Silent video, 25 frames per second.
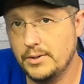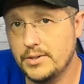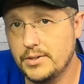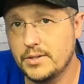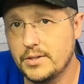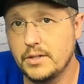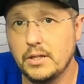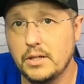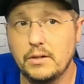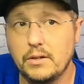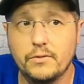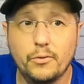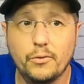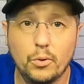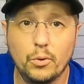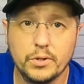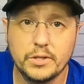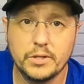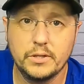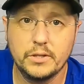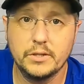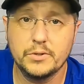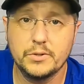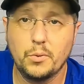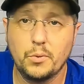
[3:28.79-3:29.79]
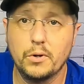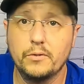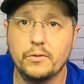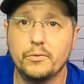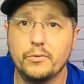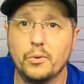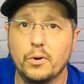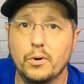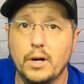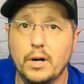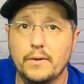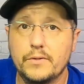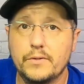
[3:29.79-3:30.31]
the 14-24
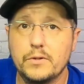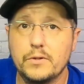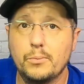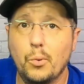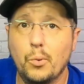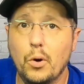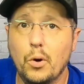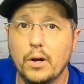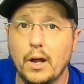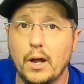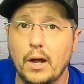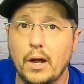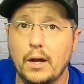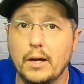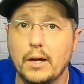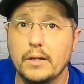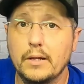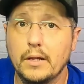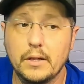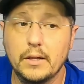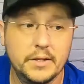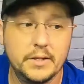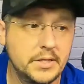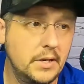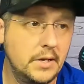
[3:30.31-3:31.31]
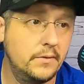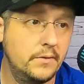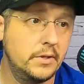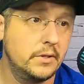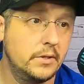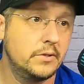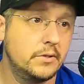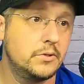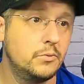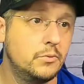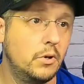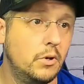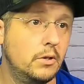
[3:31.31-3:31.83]
f2.8 and then the
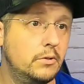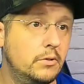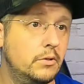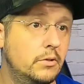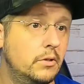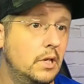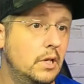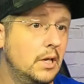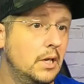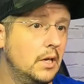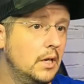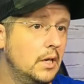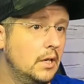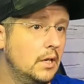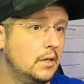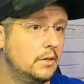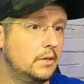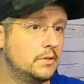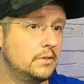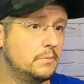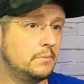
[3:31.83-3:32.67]
70-200. As a matter of